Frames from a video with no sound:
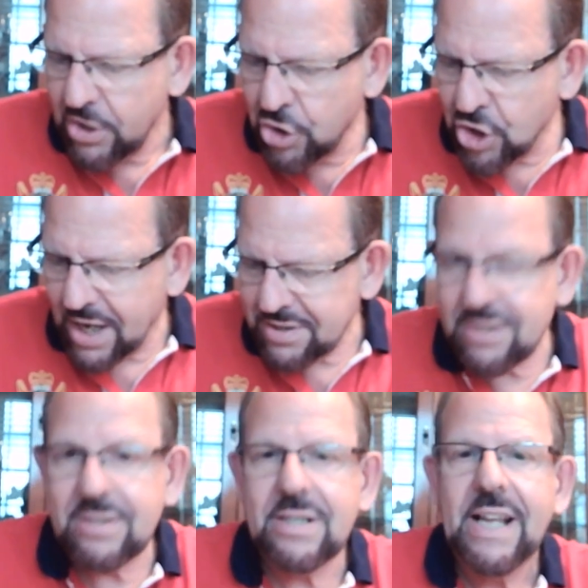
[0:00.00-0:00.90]

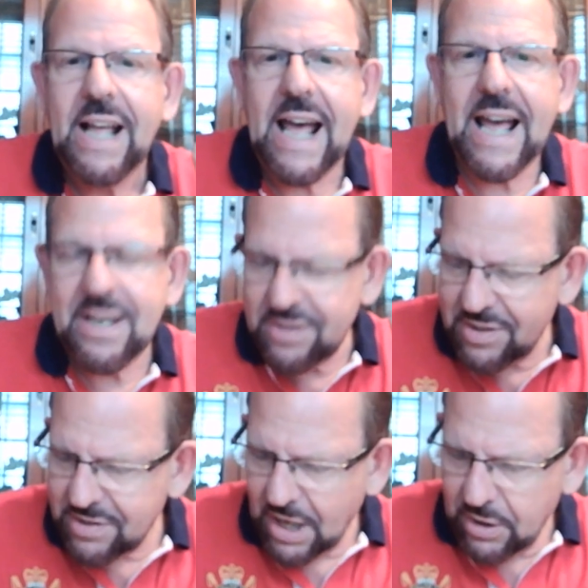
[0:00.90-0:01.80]
Just as the
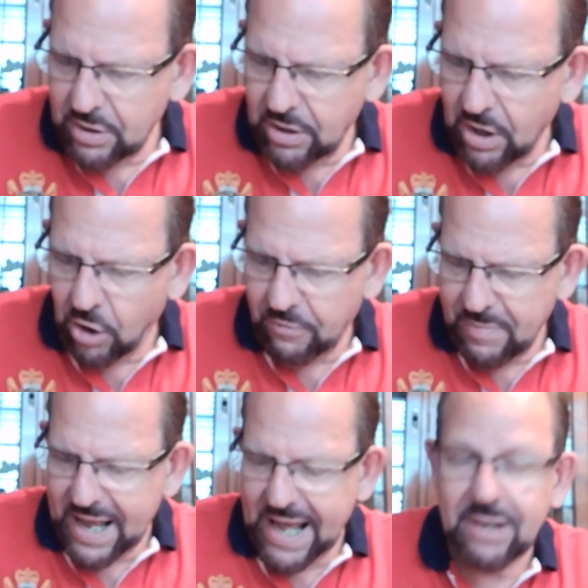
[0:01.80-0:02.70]
Son of
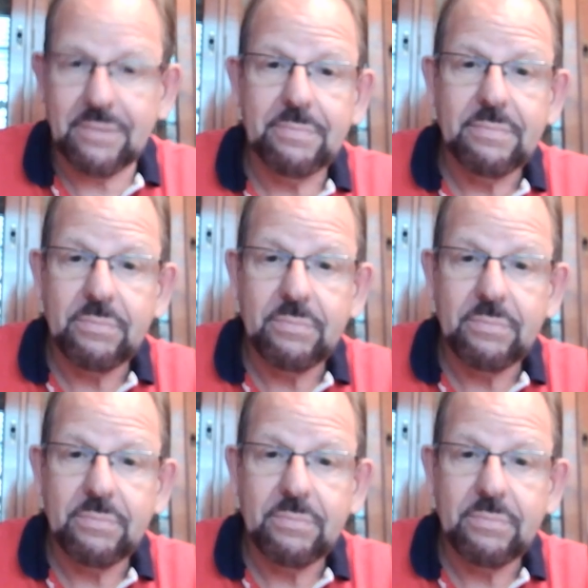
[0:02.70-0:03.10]
Man,